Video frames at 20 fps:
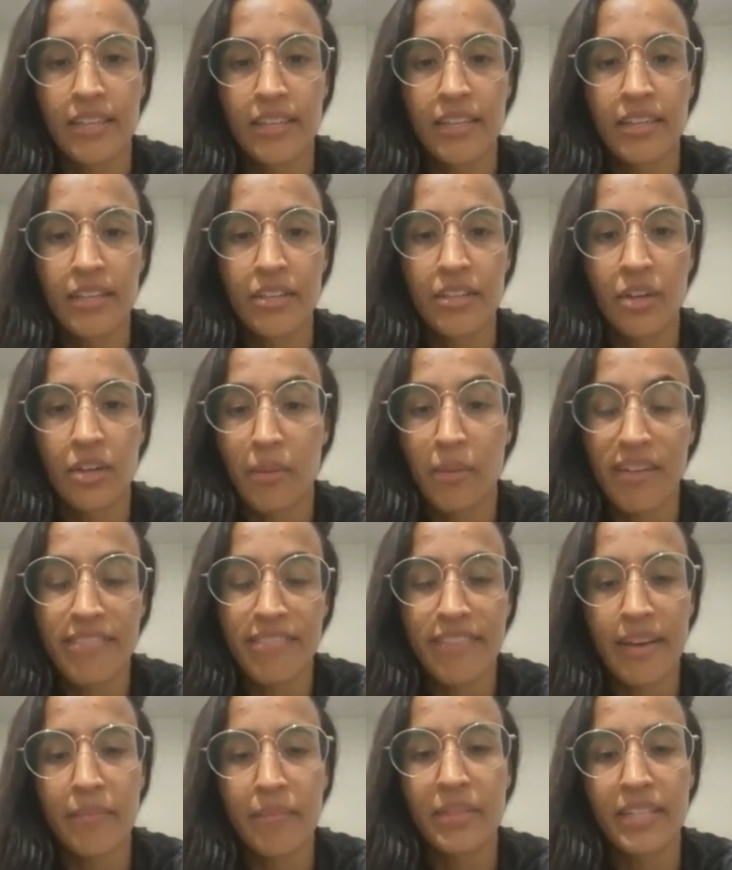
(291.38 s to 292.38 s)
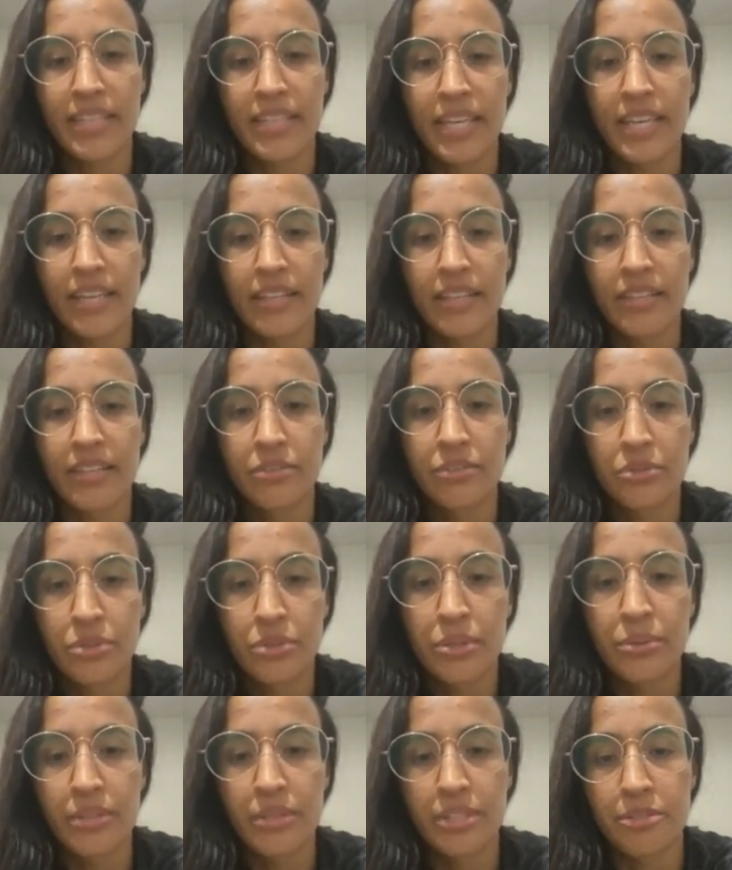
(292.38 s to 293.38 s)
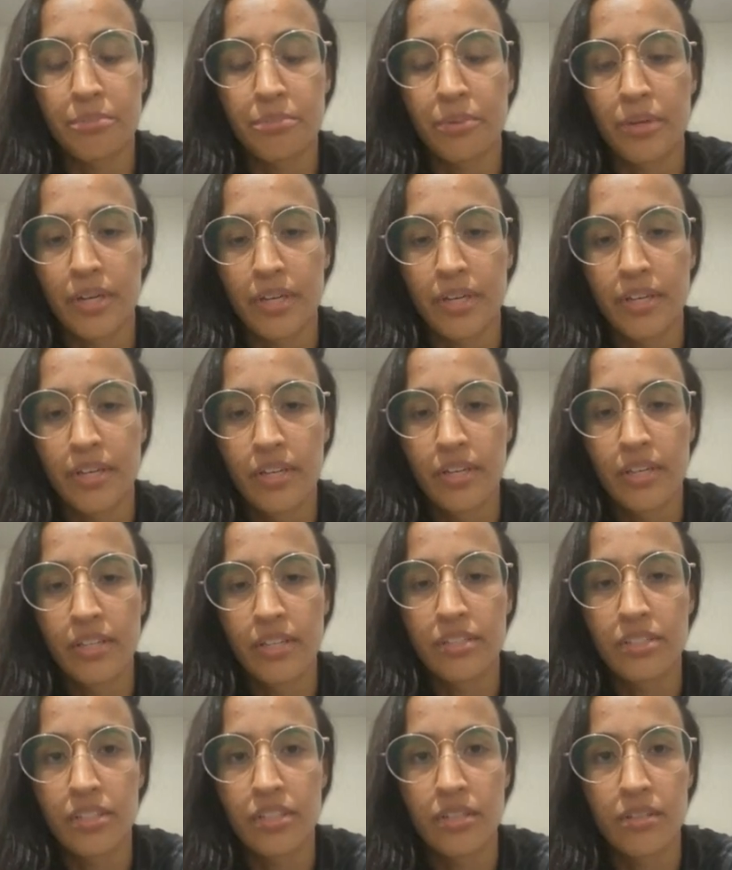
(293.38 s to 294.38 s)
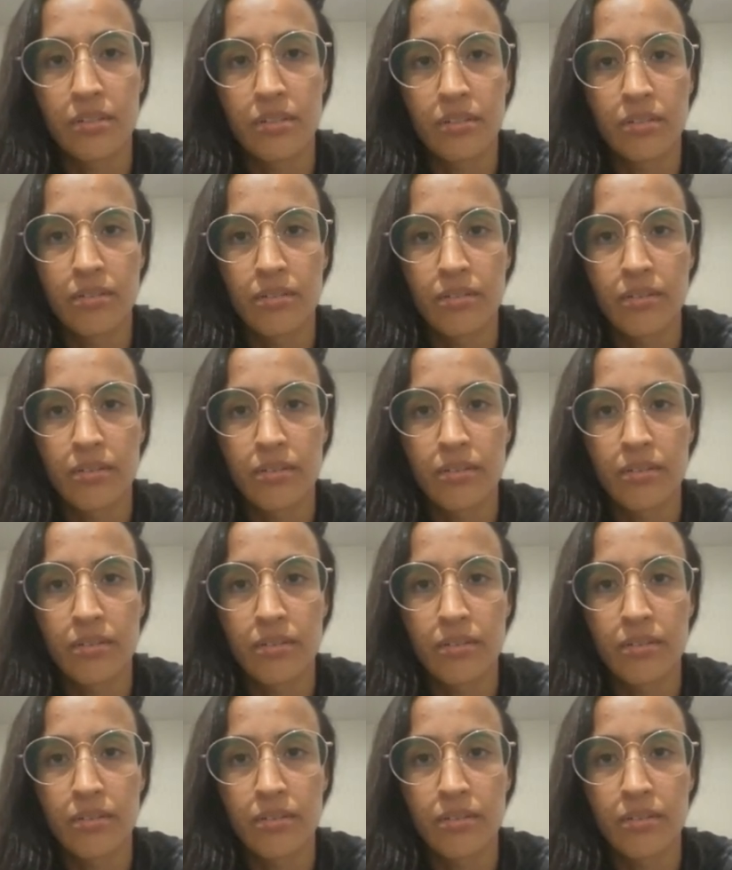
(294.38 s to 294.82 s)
My family did it through the sport. So